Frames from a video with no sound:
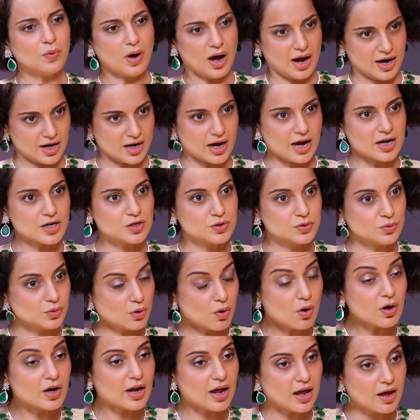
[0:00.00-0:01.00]
I do
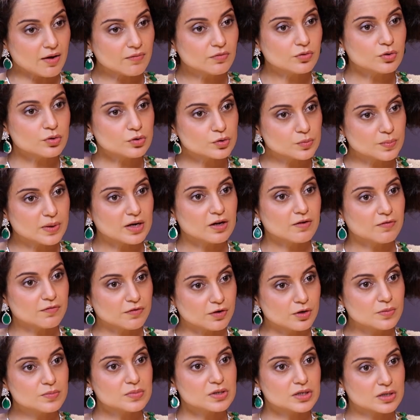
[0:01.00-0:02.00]
not have those many
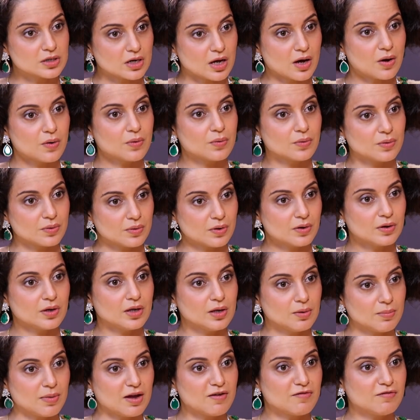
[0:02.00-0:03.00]
films now
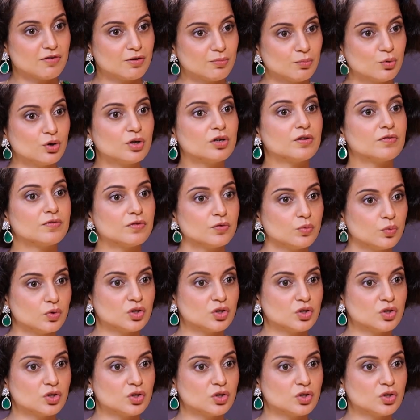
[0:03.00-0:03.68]
in my filmography